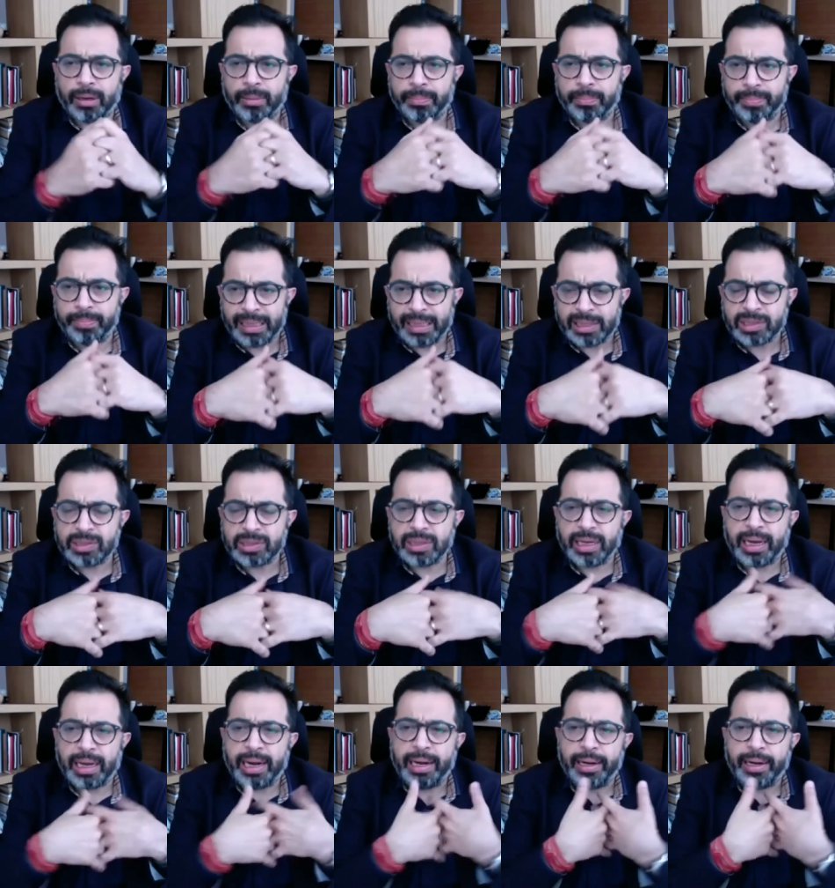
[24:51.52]
piece,
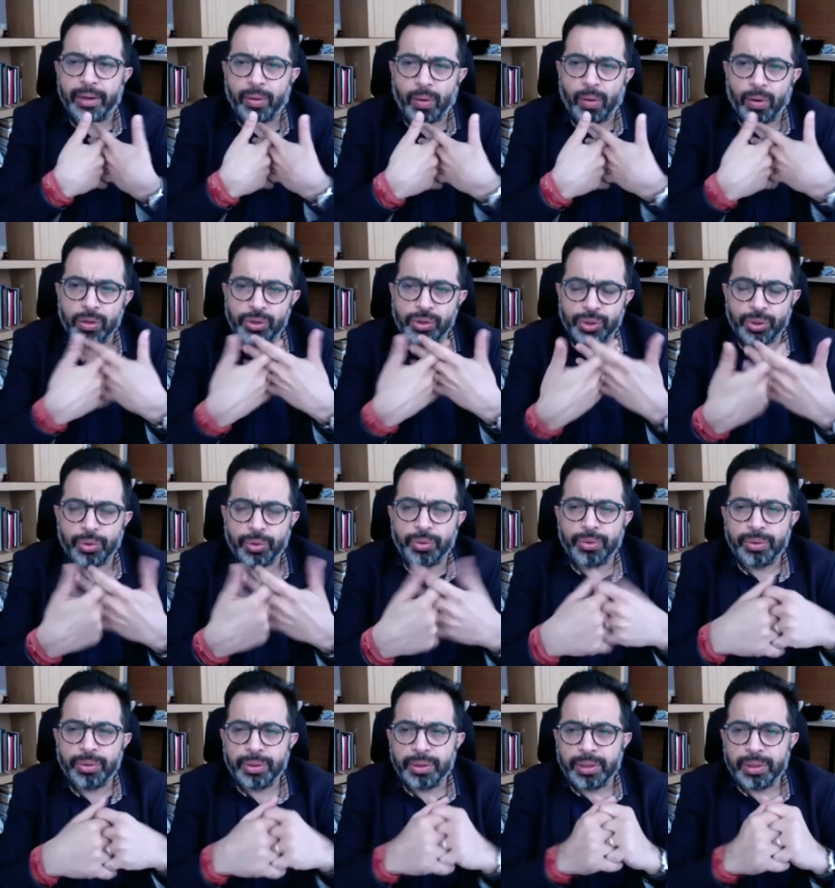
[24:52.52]
and
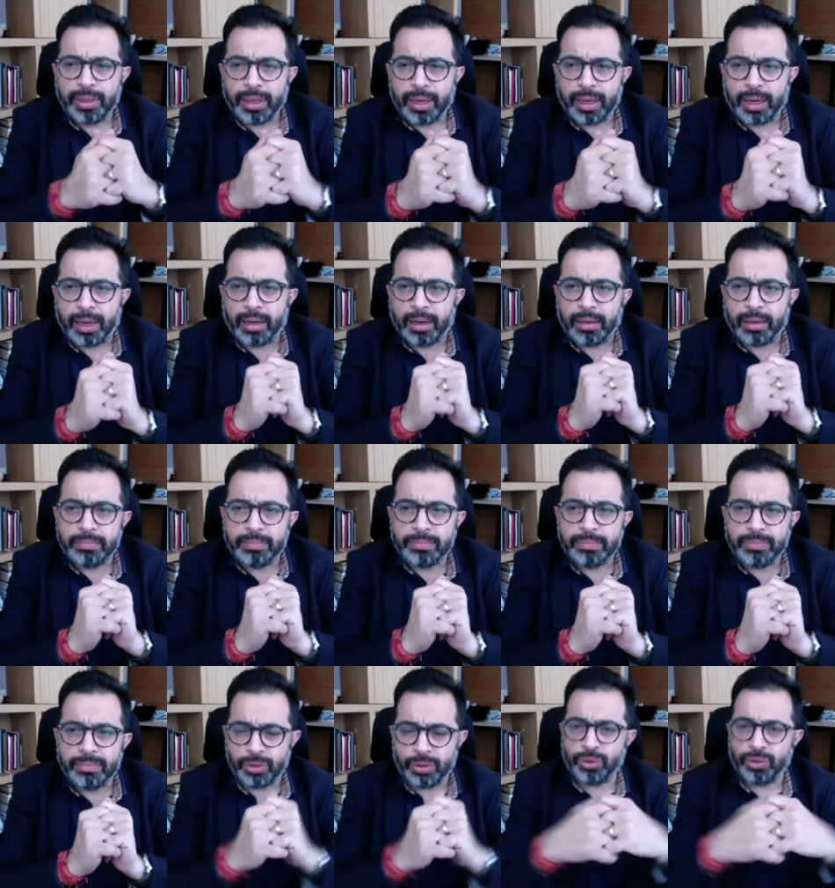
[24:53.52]
also
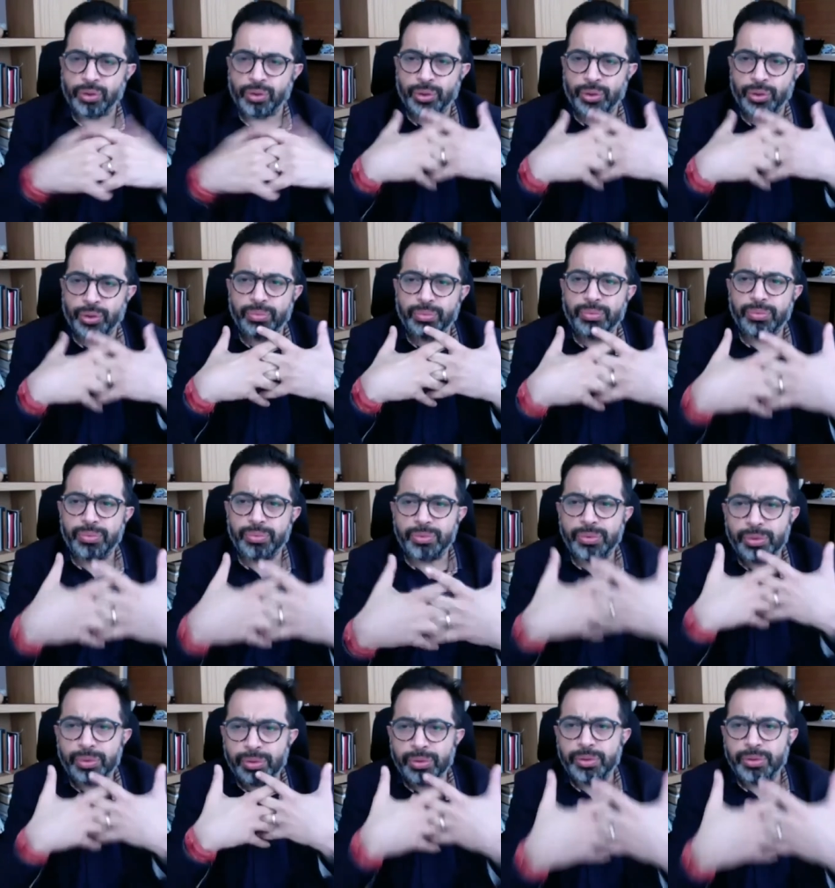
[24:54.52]
um, you know so you
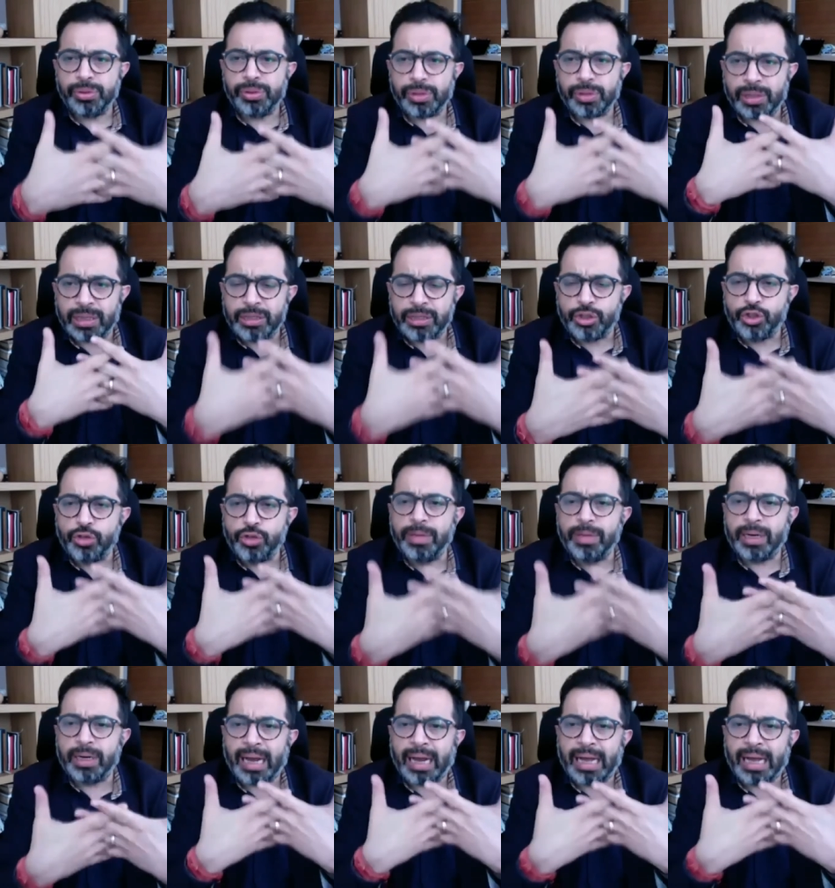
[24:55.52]
the
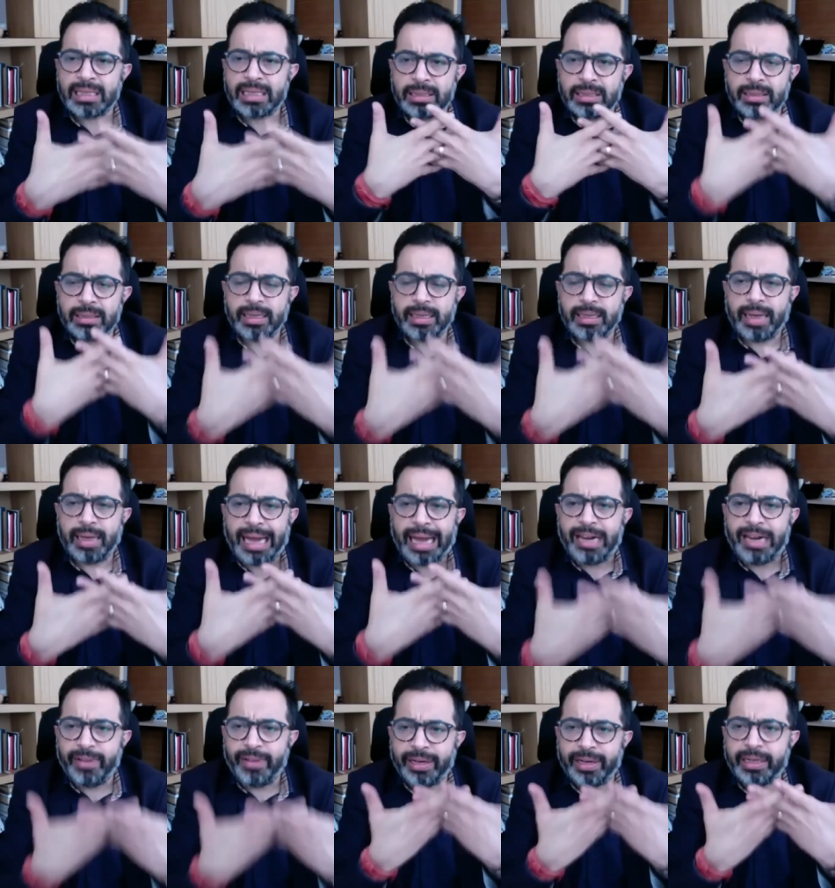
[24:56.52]
consumer has
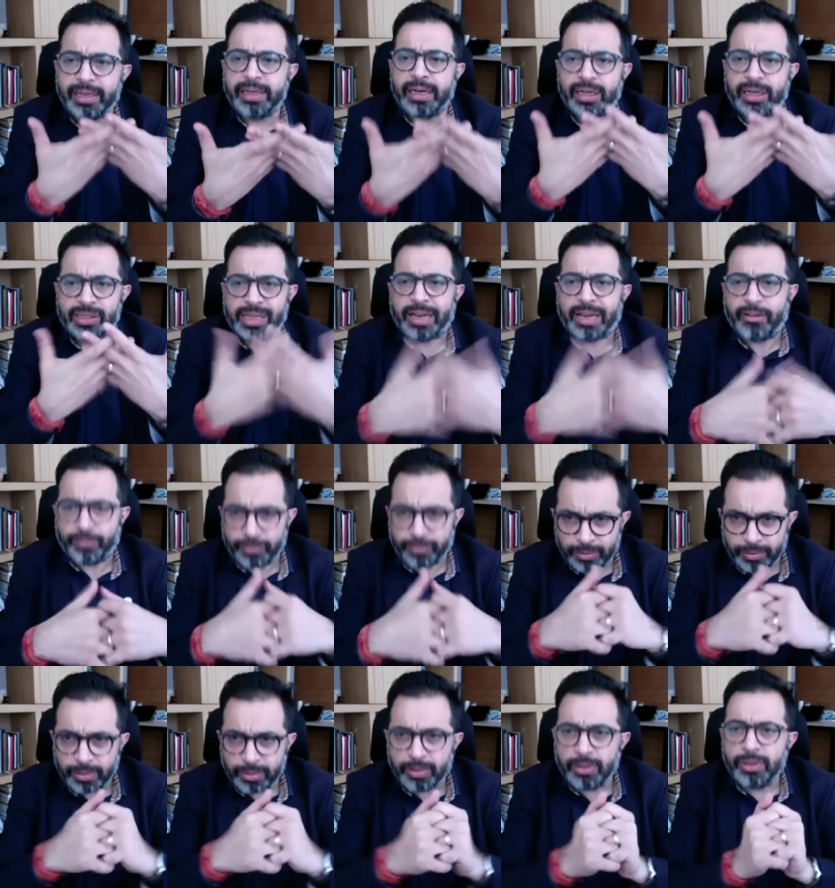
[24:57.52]
elevated itself
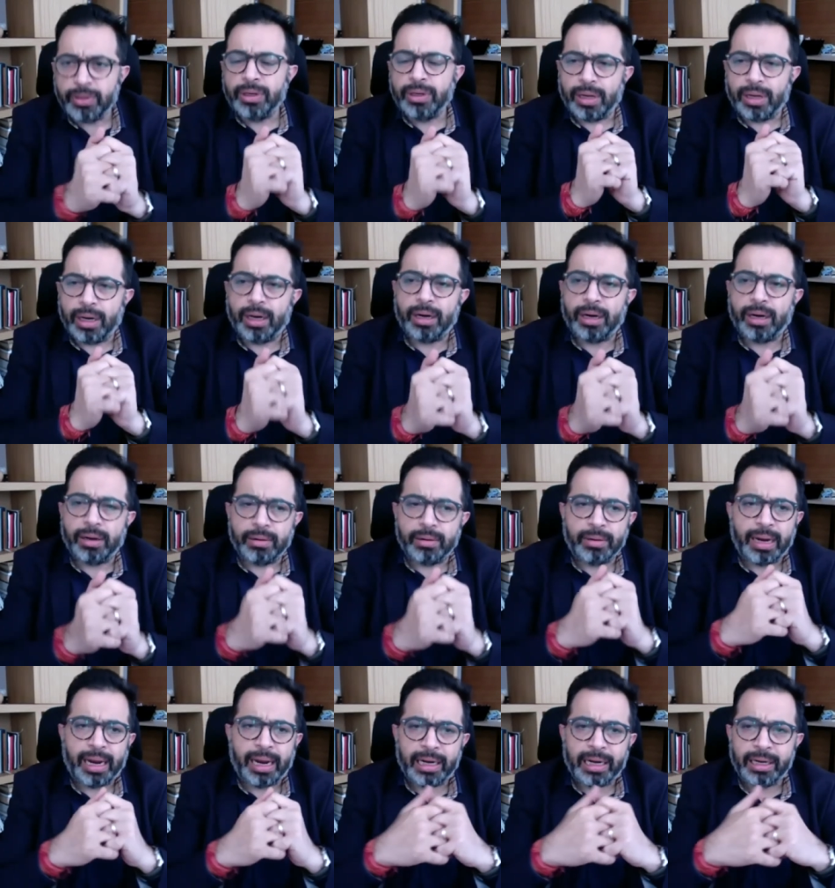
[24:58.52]
uh,
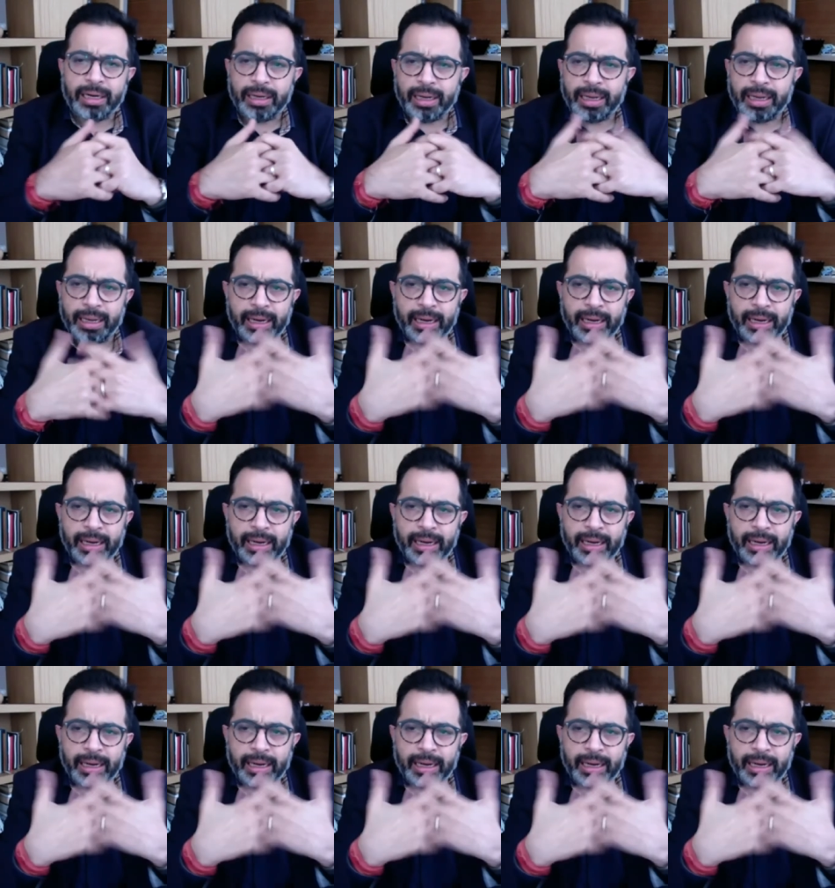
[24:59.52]
and in